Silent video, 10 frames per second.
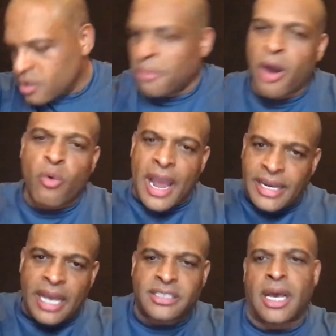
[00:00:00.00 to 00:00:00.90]
Come on,
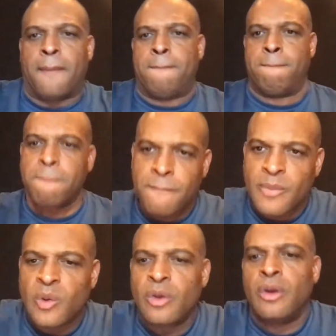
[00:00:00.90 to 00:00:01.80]
write down something.
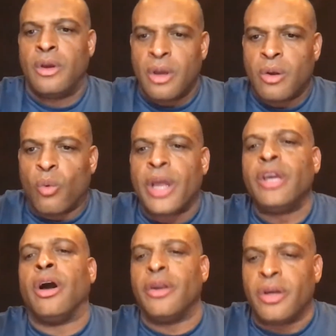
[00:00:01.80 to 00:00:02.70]
What are
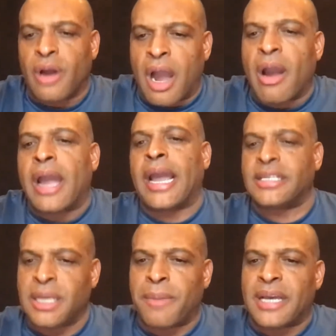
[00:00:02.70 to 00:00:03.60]
you going to do? All right,
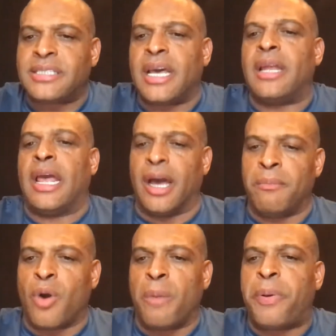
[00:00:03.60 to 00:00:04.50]
now somebody said,
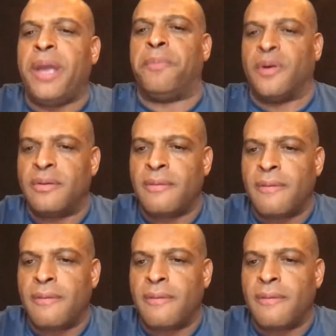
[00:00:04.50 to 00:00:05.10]
help more people.